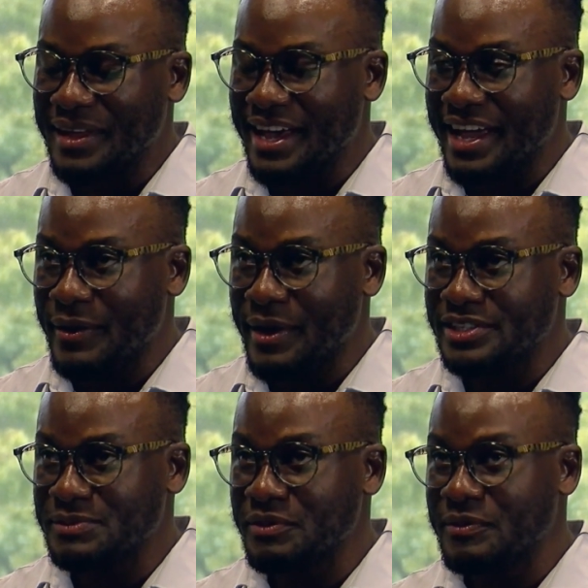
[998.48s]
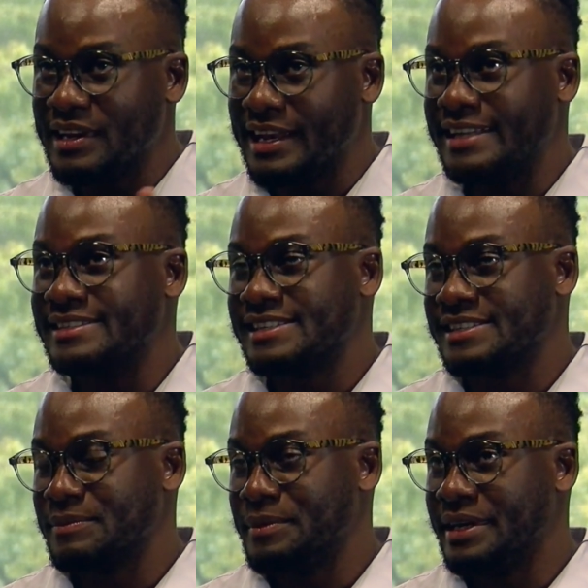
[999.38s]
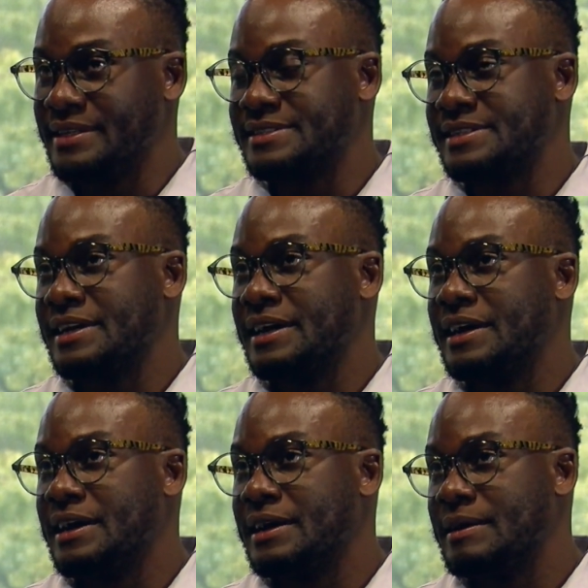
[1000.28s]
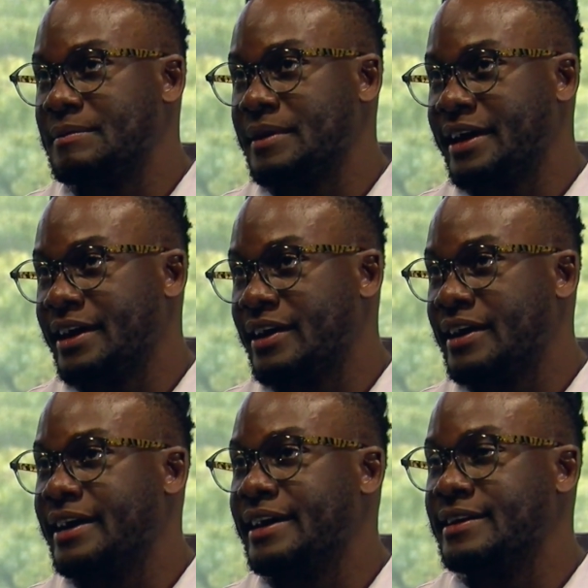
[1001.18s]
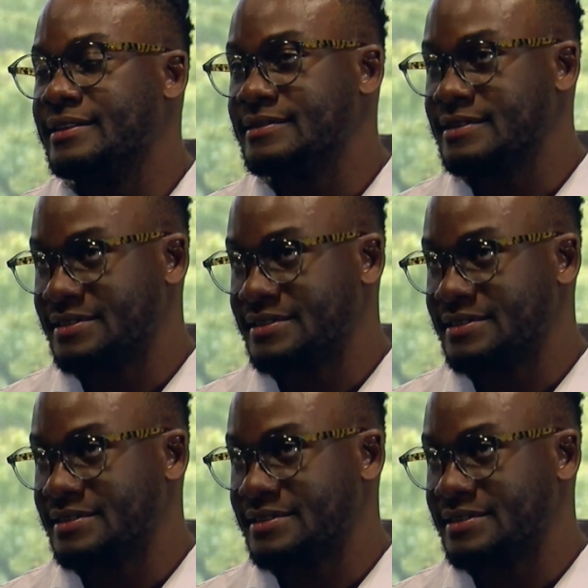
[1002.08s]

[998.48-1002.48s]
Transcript: Anyway, just moving lenses a bit, AI, the